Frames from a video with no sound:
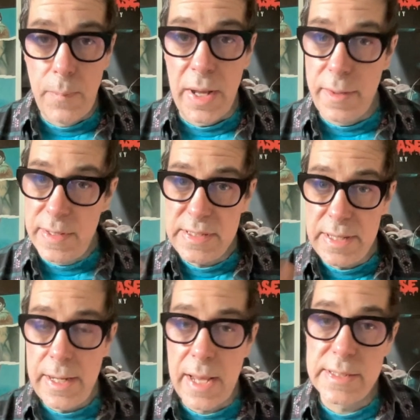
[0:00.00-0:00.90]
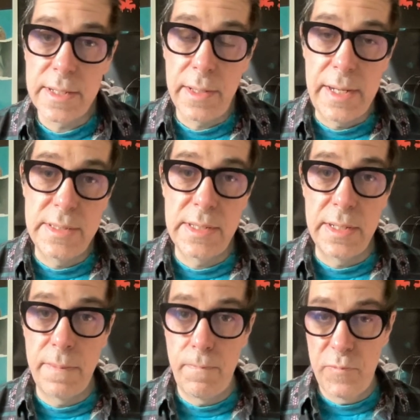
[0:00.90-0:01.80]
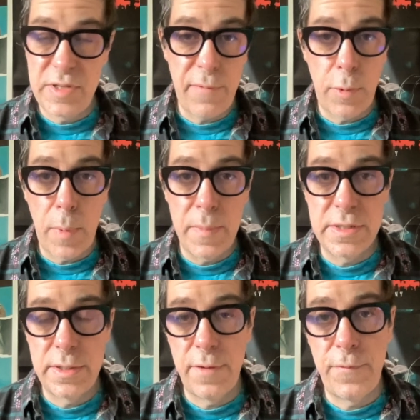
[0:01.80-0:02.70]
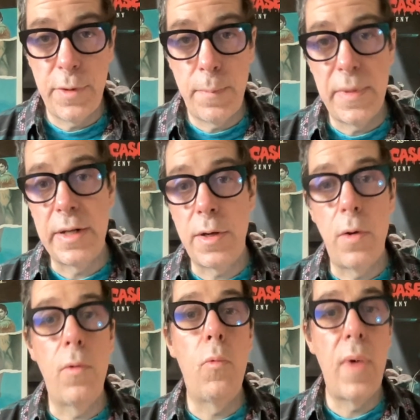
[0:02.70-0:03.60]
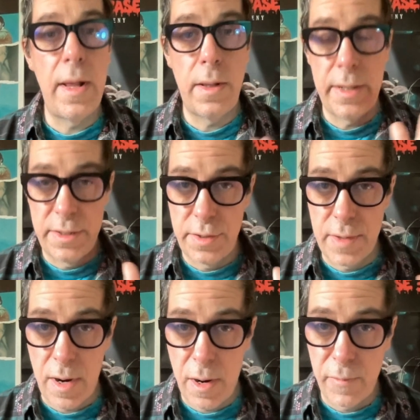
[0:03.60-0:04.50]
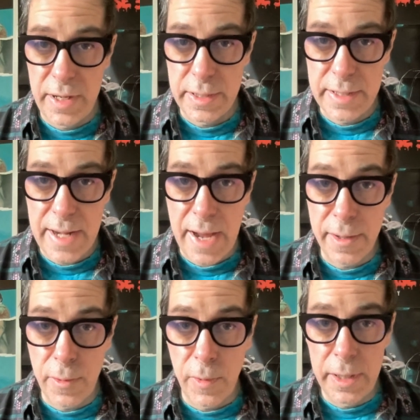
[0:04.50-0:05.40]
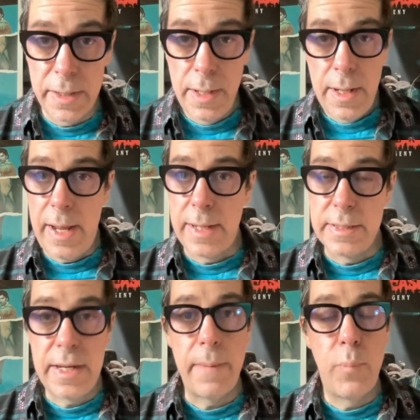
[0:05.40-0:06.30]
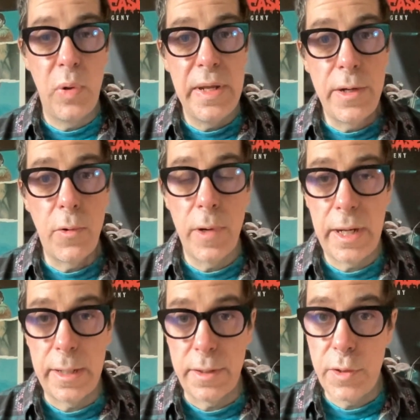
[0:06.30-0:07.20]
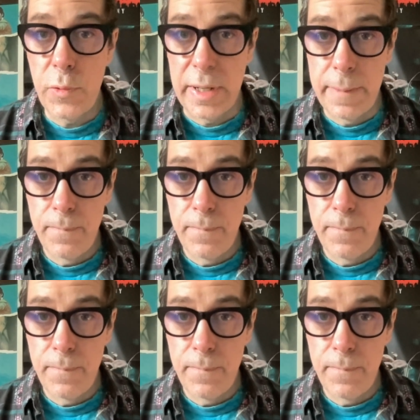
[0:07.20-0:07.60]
but this thing escalates at several moments in the film that go well into the R-rated category and get pretty gory and gooey.